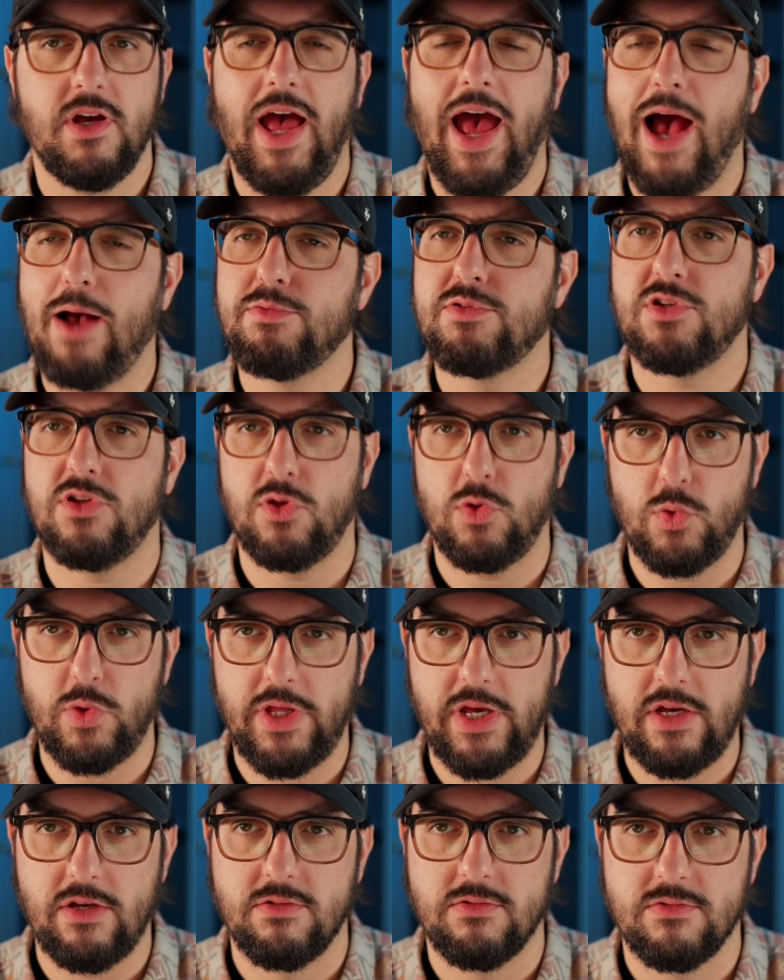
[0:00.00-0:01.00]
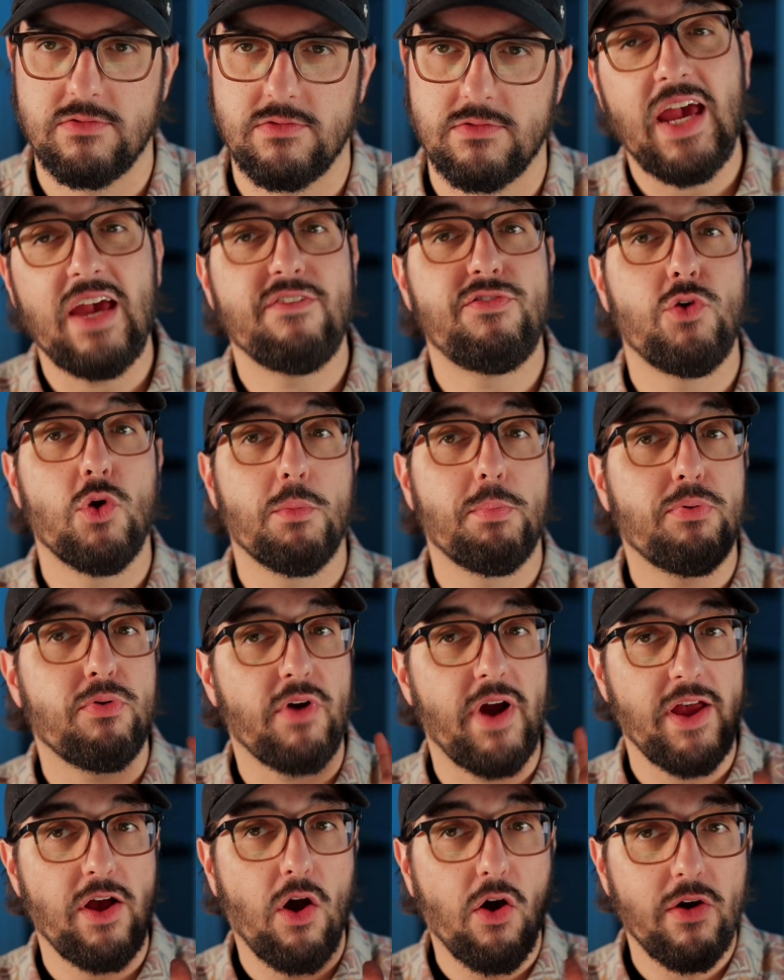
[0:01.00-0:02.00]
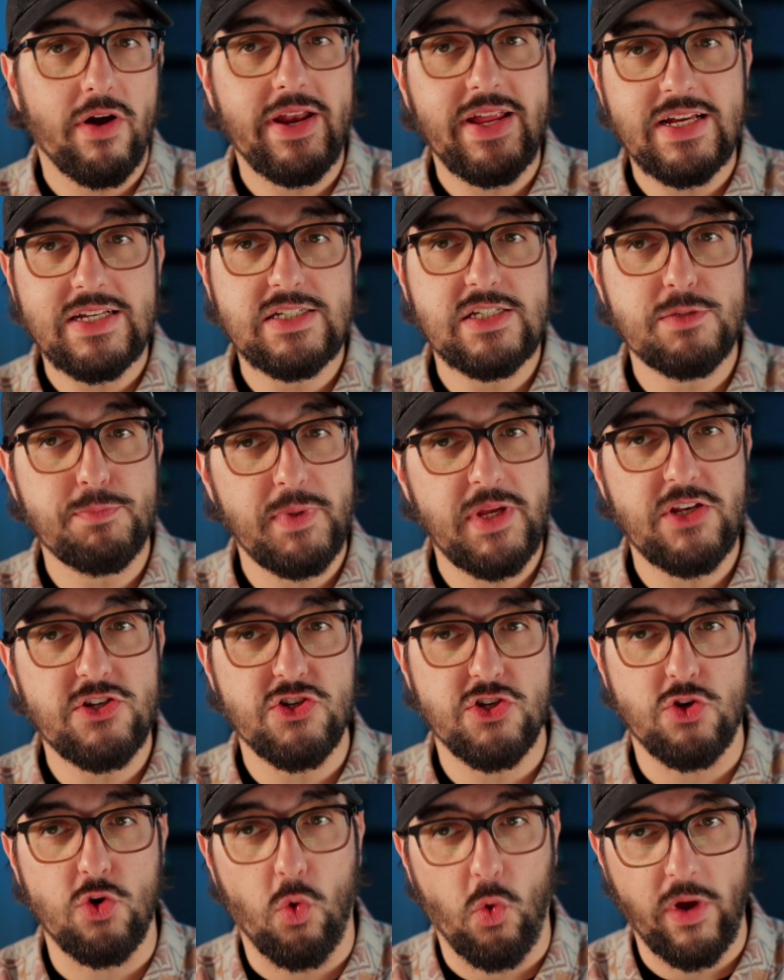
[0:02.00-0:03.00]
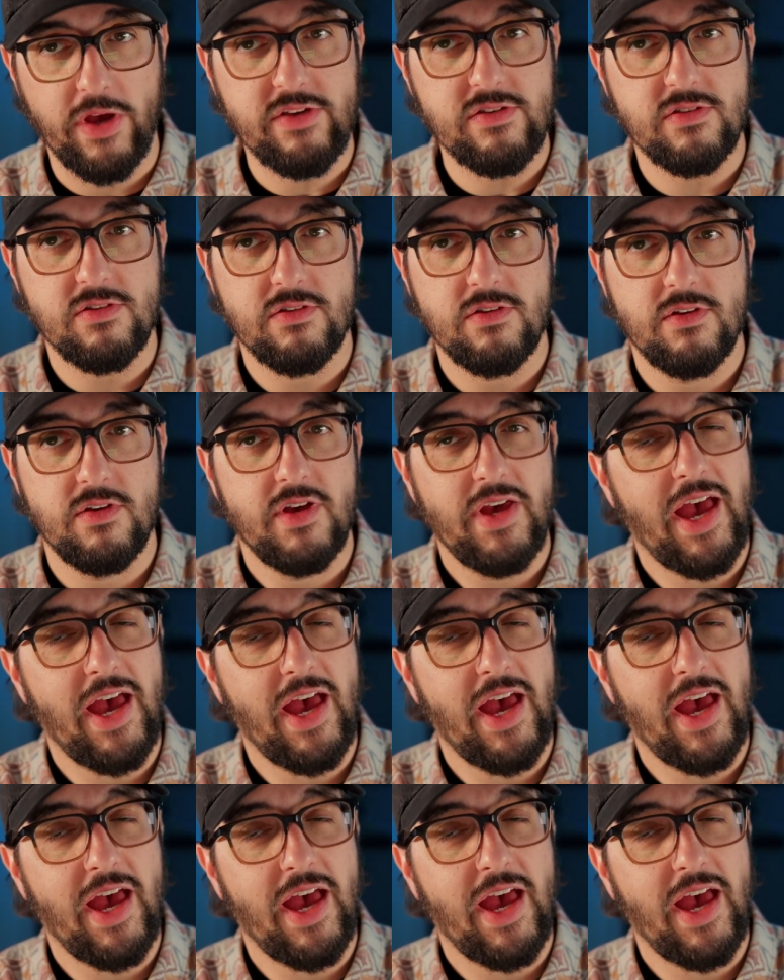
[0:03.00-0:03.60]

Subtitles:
Absolutely. If your priority is speech and noise